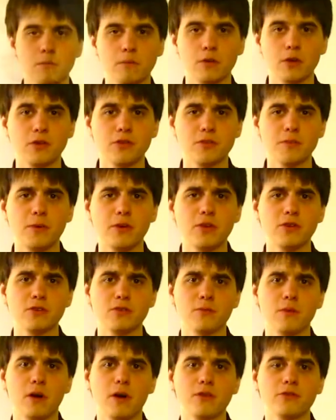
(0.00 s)
Going to be
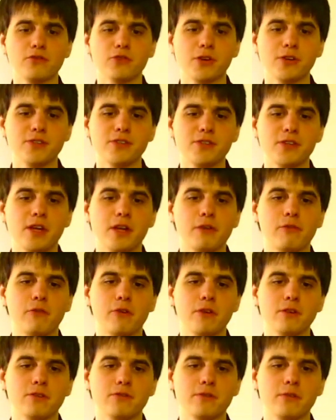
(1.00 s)
using my trusty
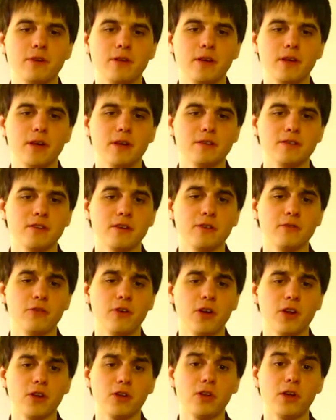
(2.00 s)
anniversary Sierra
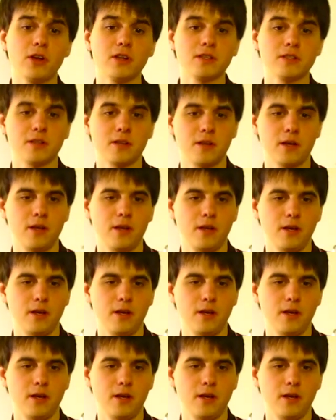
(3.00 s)
Nevada glass,